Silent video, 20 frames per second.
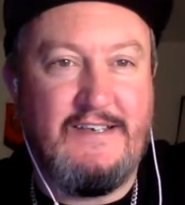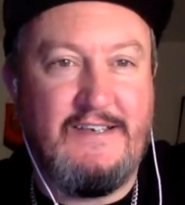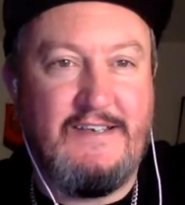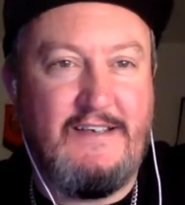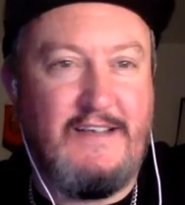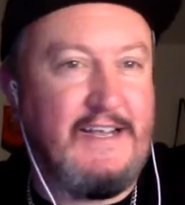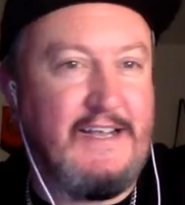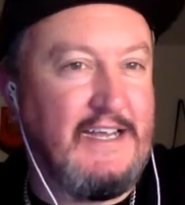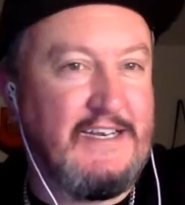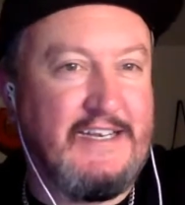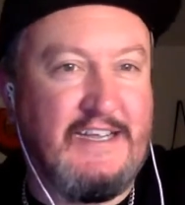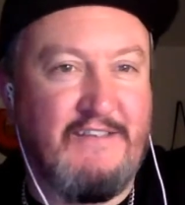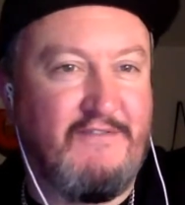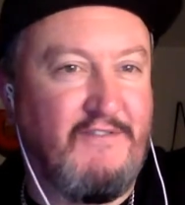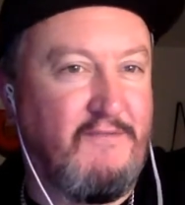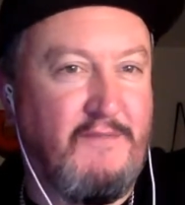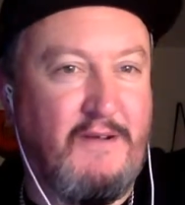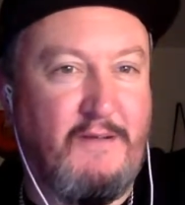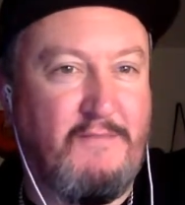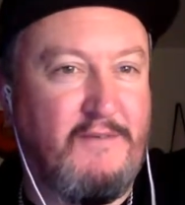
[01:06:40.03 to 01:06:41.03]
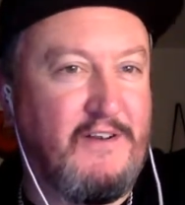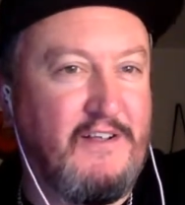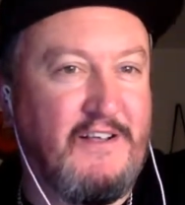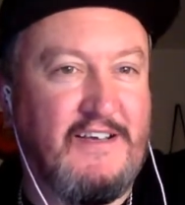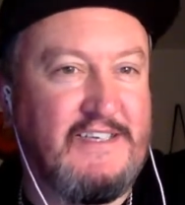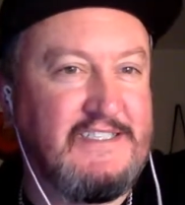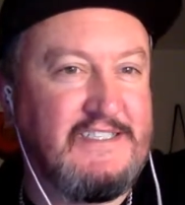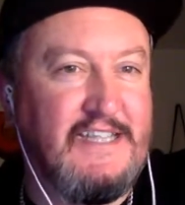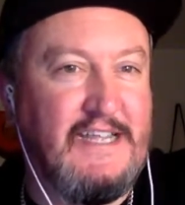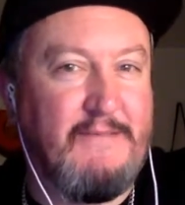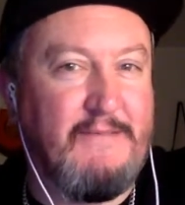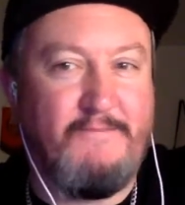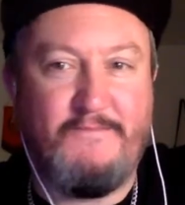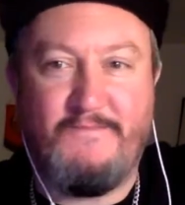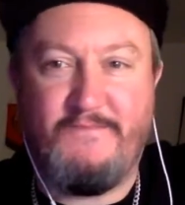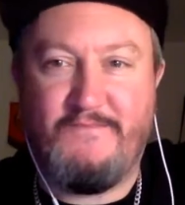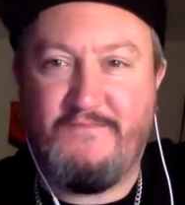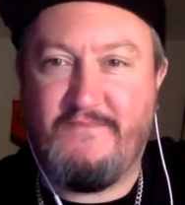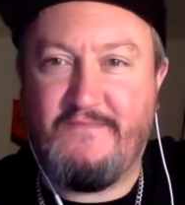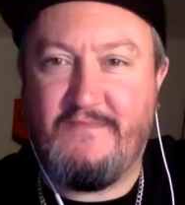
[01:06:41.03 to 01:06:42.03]
I can't even remember the guy's name.
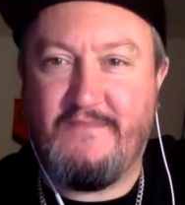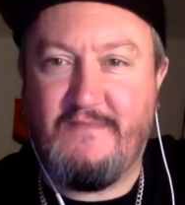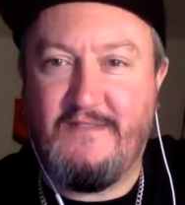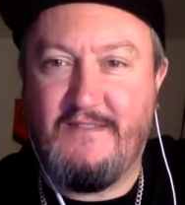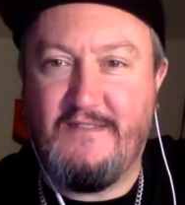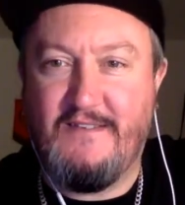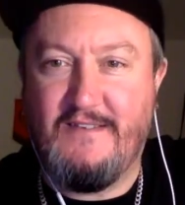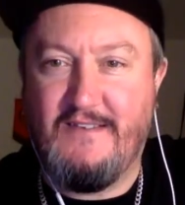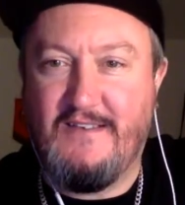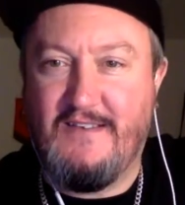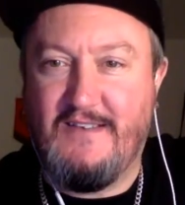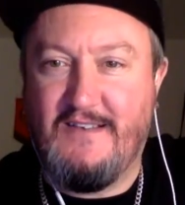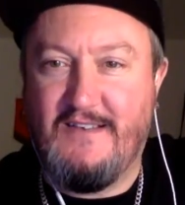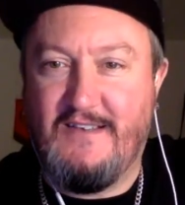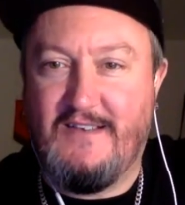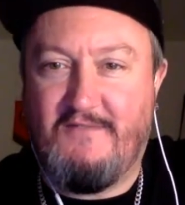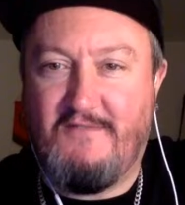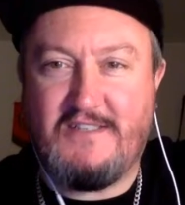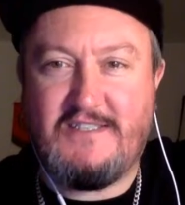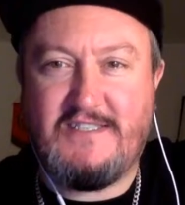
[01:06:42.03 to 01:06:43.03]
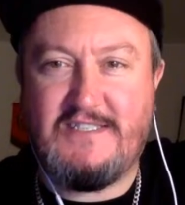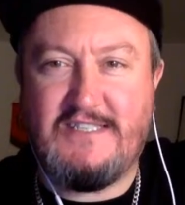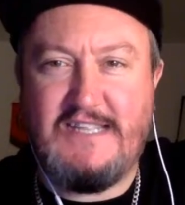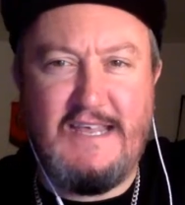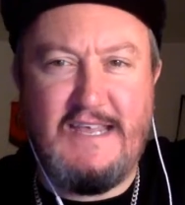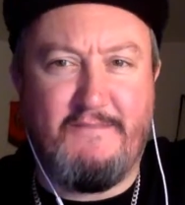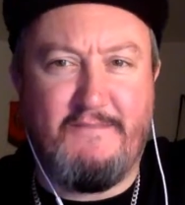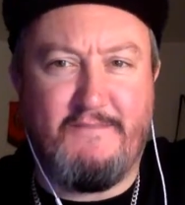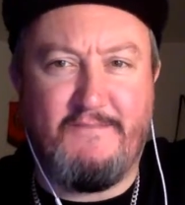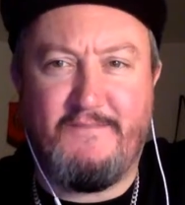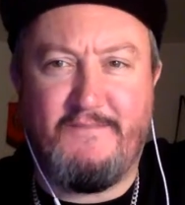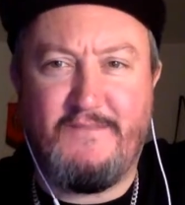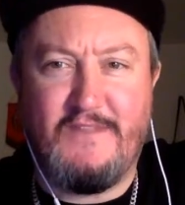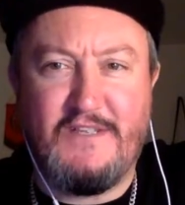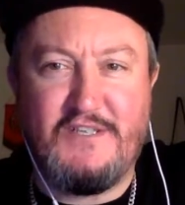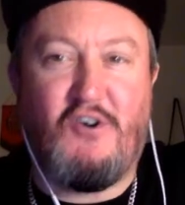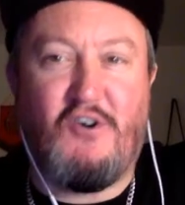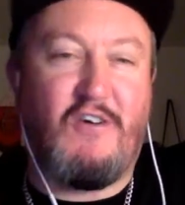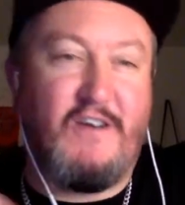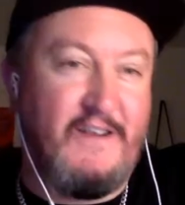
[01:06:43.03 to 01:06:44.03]
What's his name?
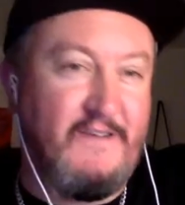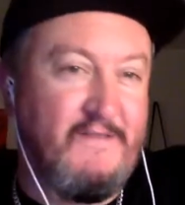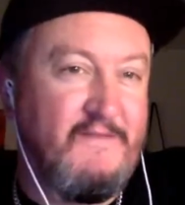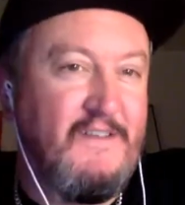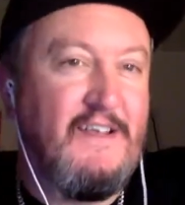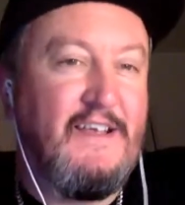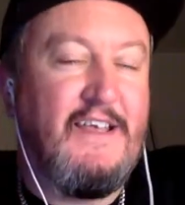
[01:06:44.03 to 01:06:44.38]
Jordan.